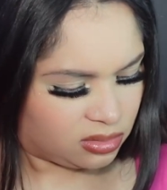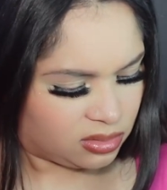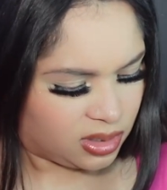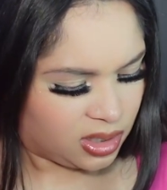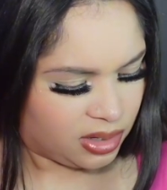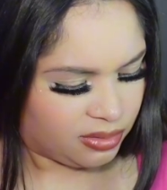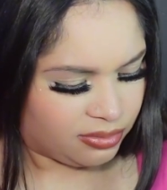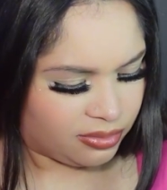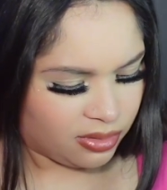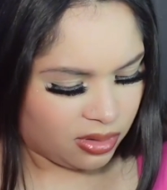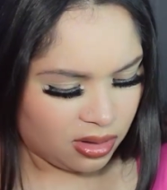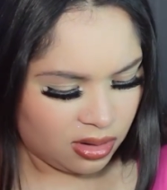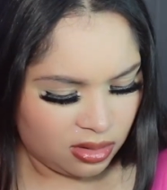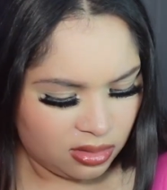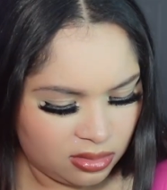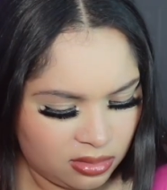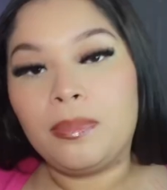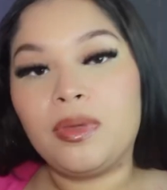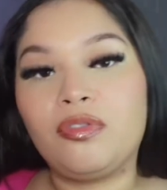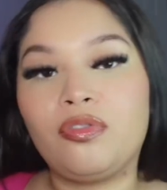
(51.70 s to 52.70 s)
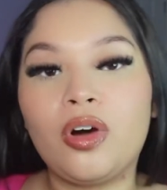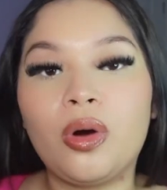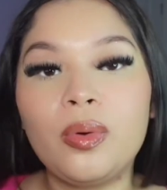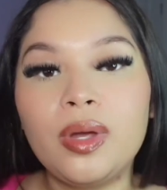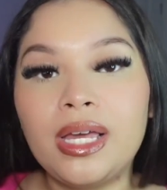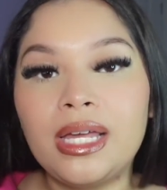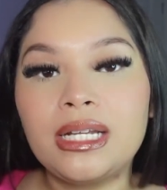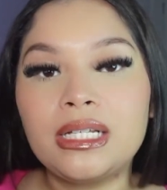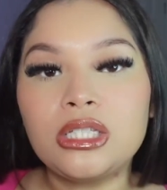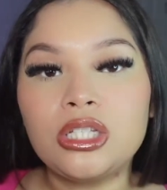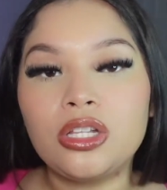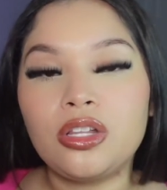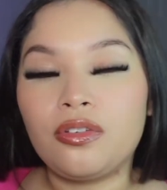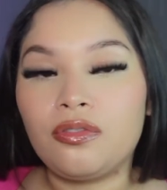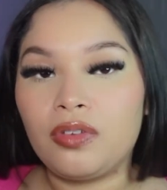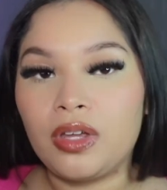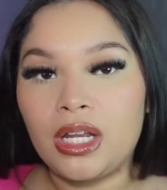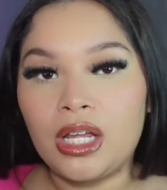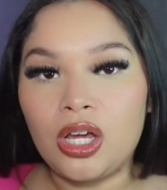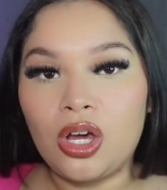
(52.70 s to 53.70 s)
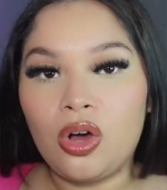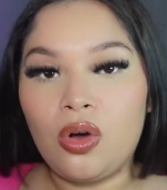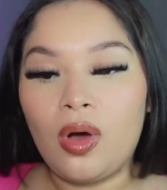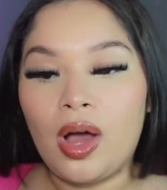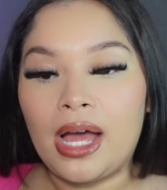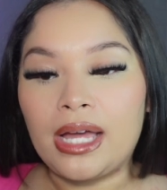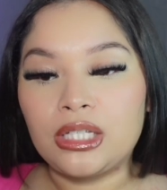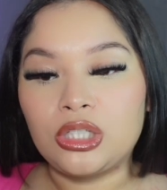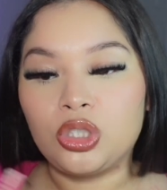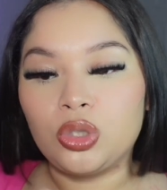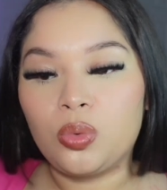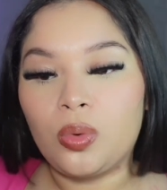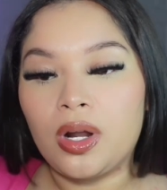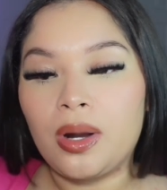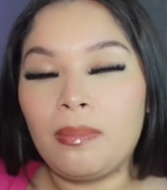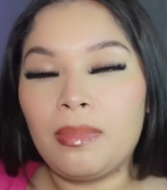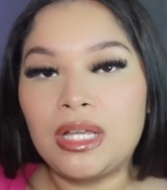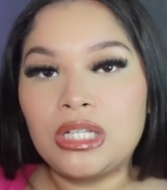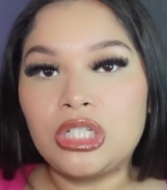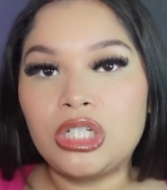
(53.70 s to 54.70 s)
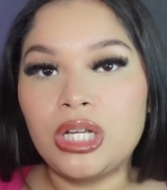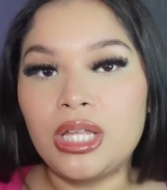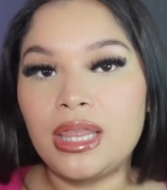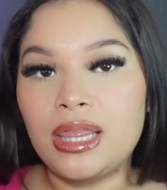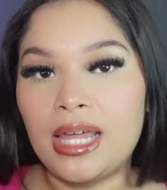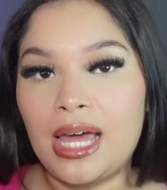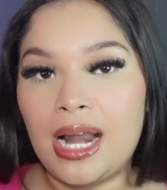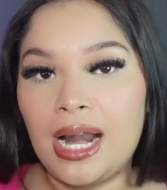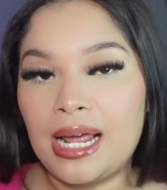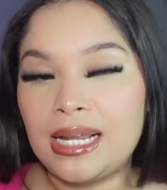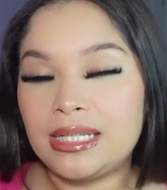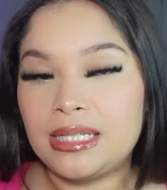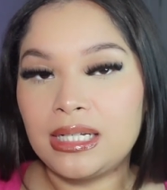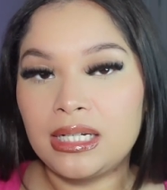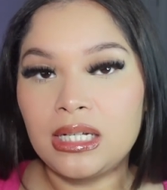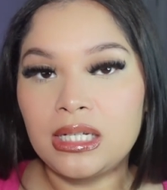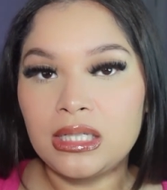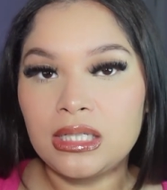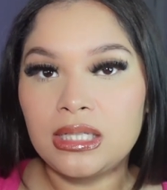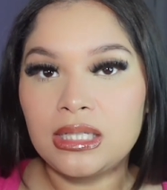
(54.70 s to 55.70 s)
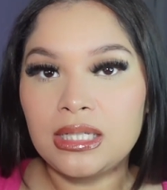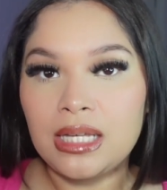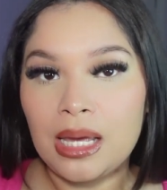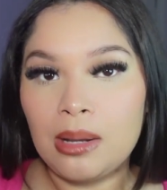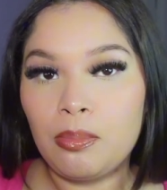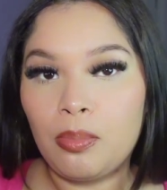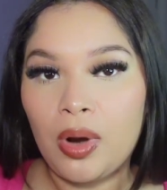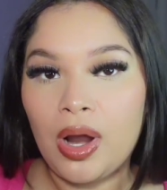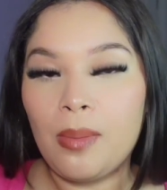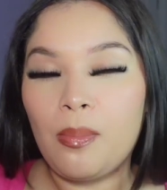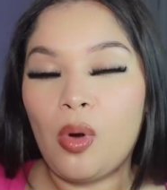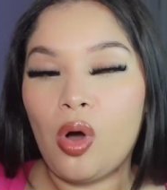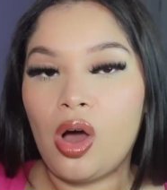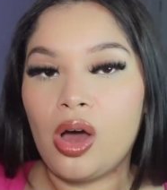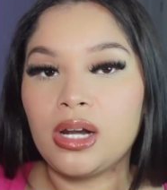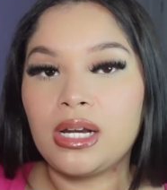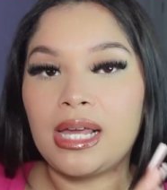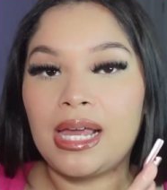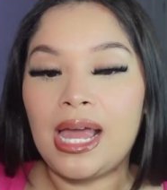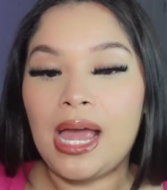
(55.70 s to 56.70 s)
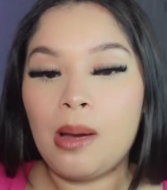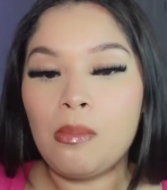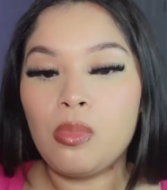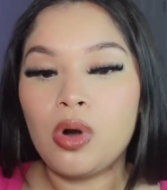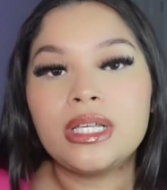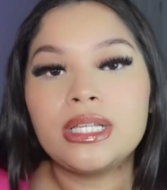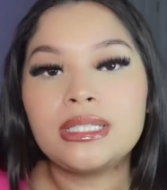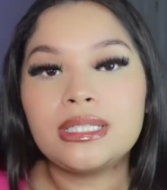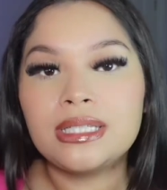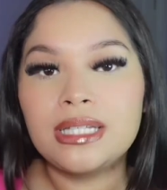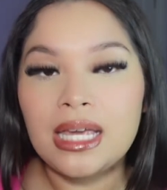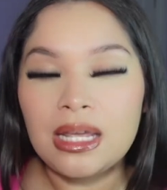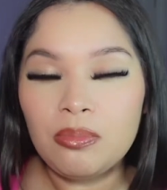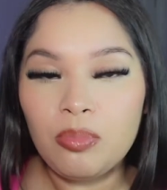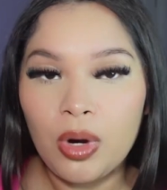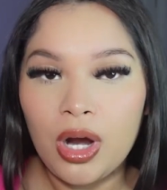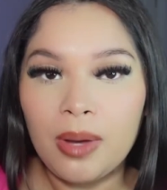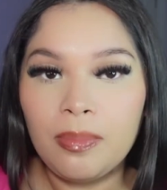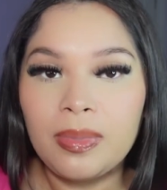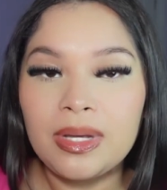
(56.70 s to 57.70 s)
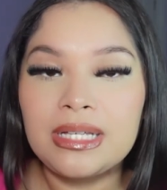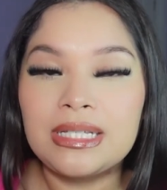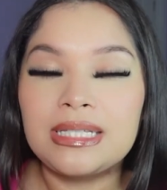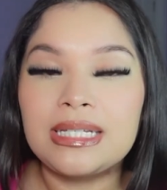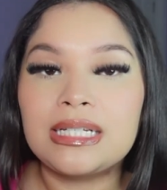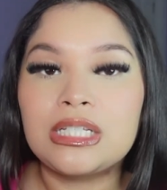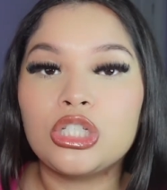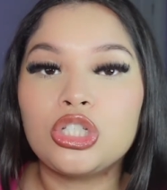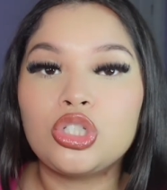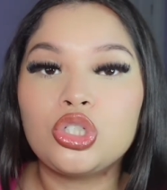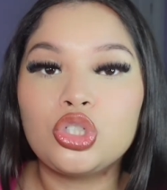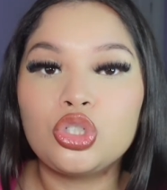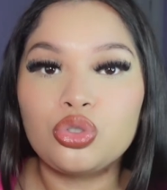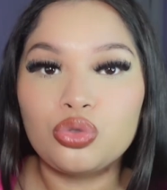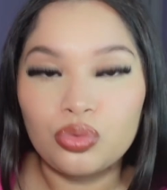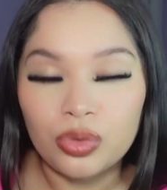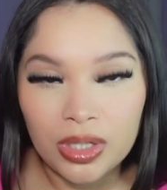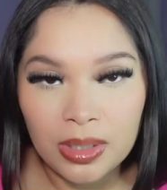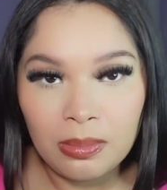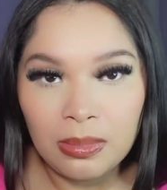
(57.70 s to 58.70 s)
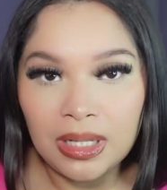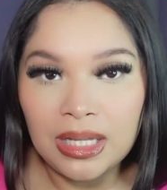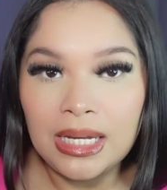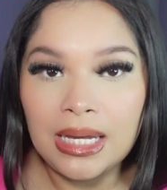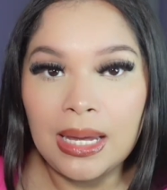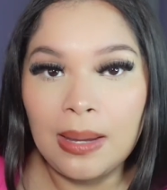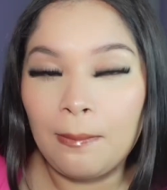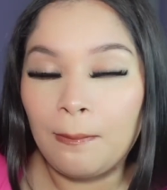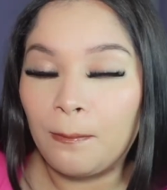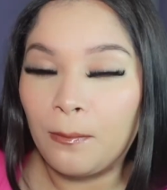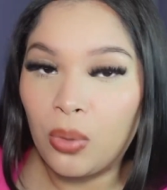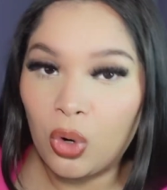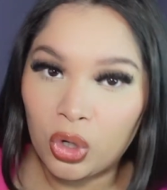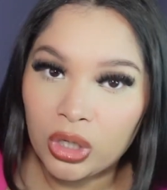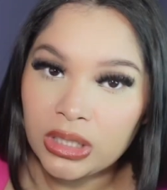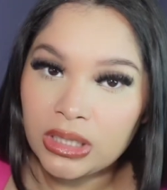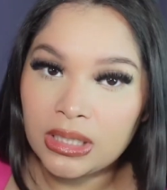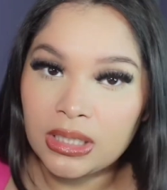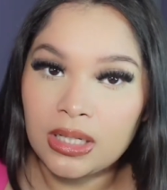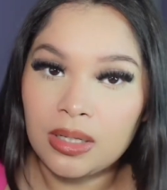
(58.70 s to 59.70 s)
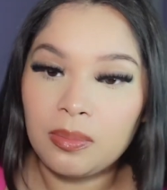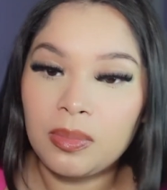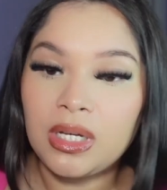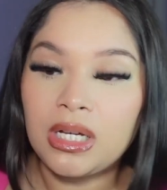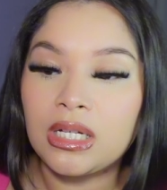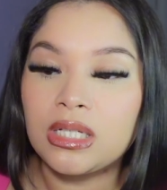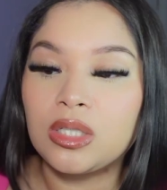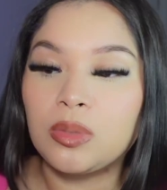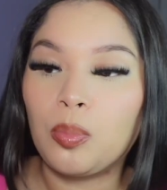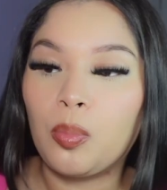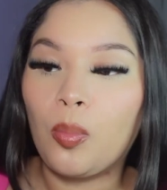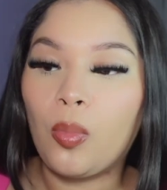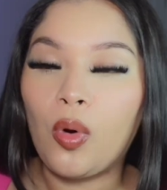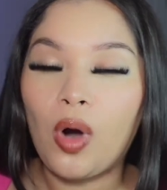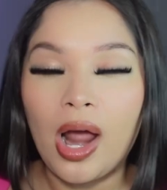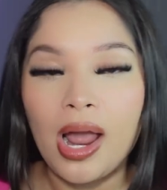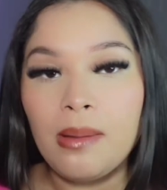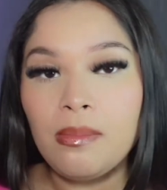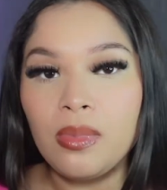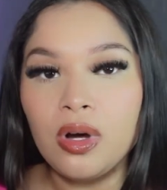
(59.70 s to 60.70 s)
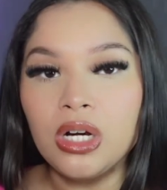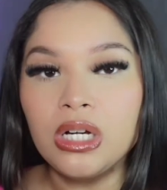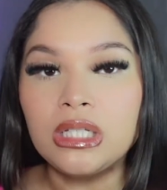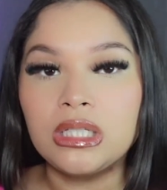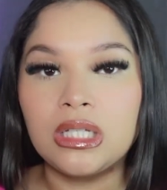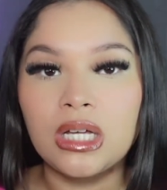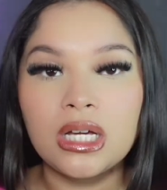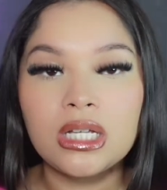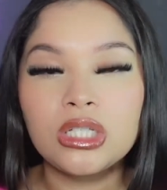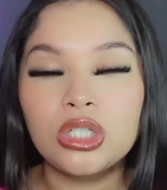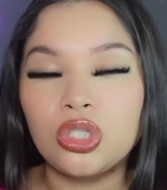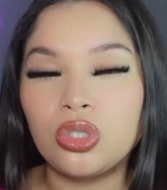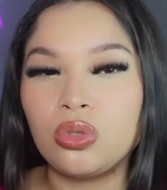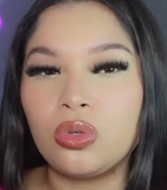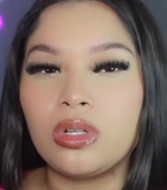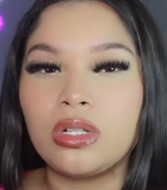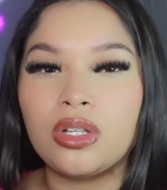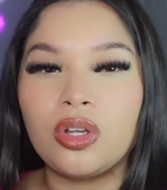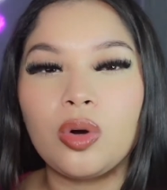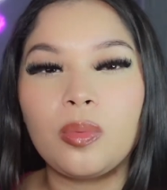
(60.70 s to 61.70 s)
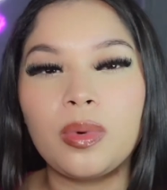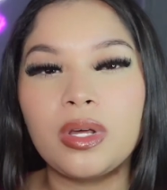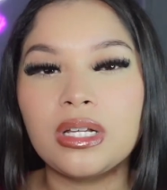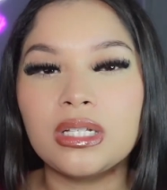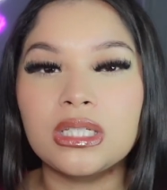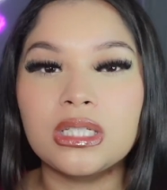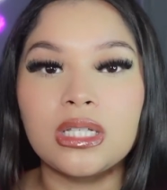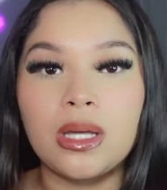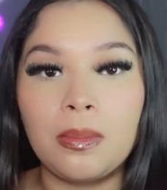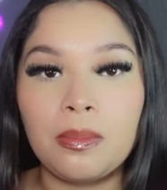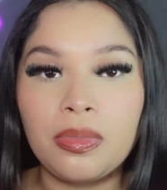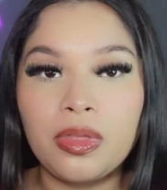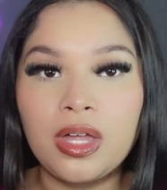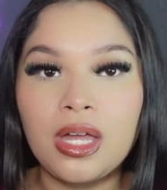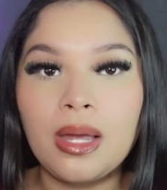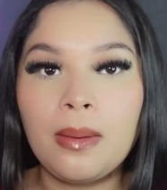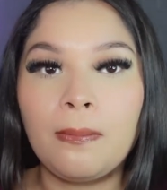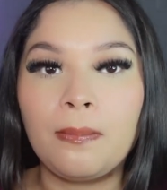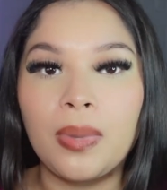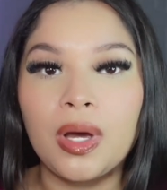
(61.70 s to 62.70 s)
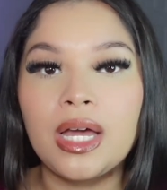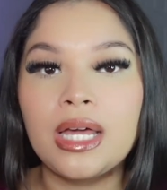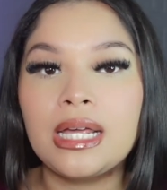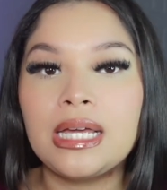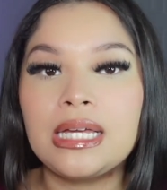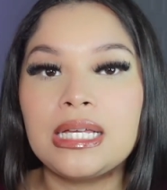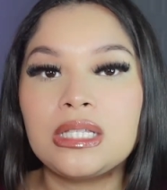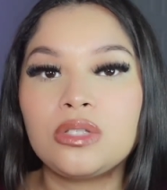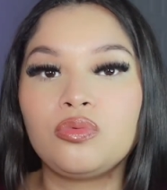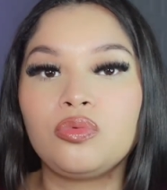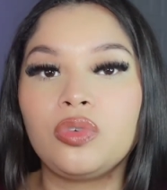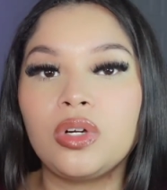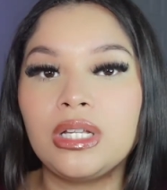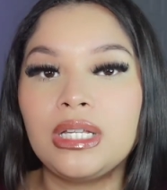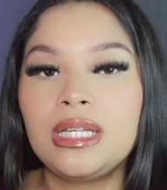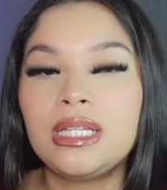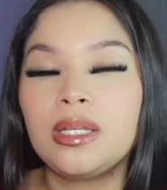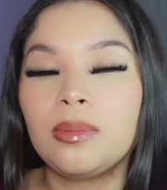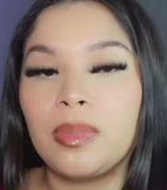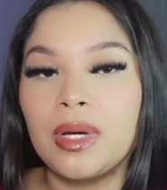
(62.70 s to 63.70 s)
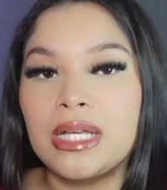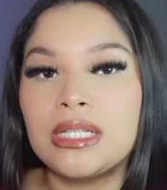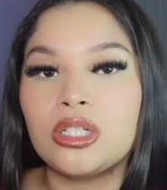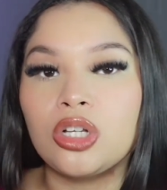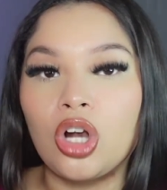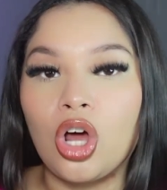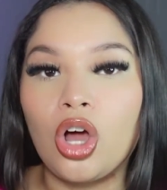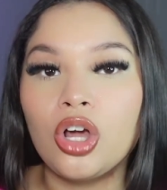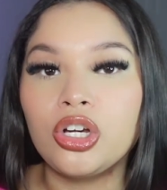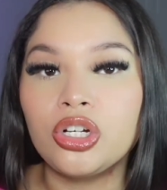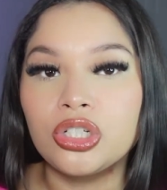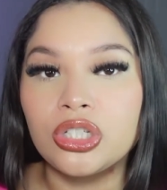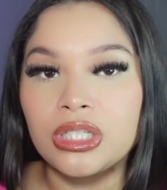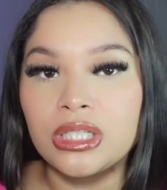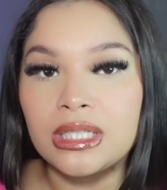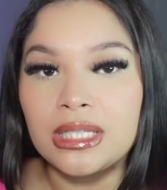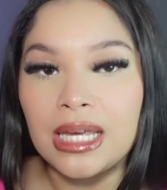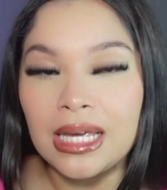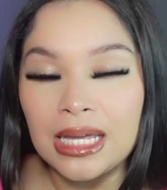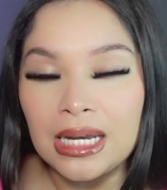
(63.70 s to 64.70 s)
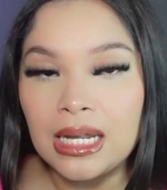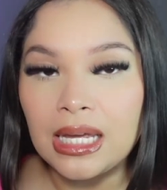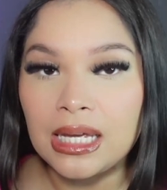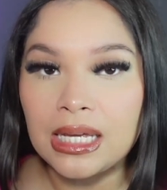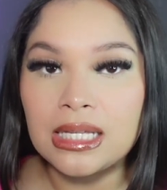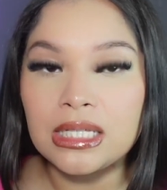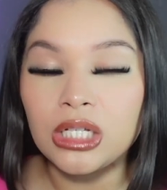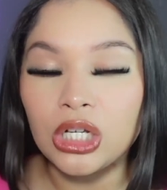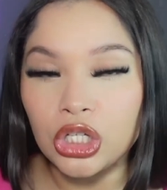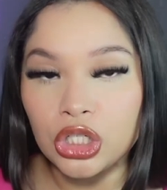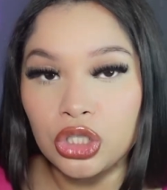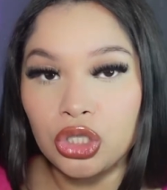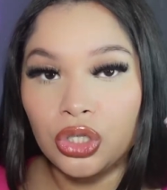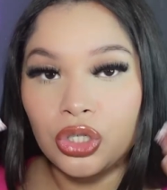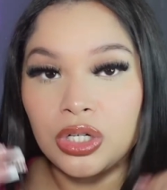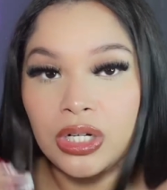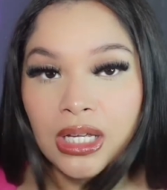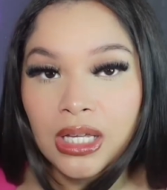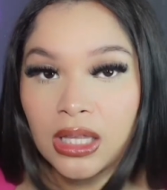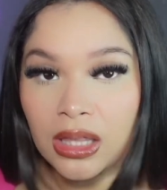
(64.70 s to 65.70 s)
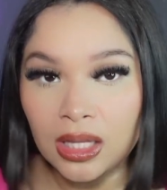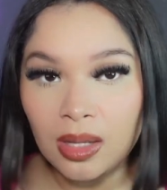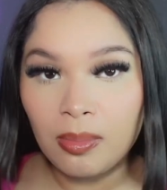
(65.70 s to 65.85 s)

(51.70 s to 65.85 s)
Did it fall? Before we get into the video, I do want to mention that I didn't skin prep on camera. Skin prep is extremely important because primer does do a little bit of something, but it really depends on how your skin is underneath the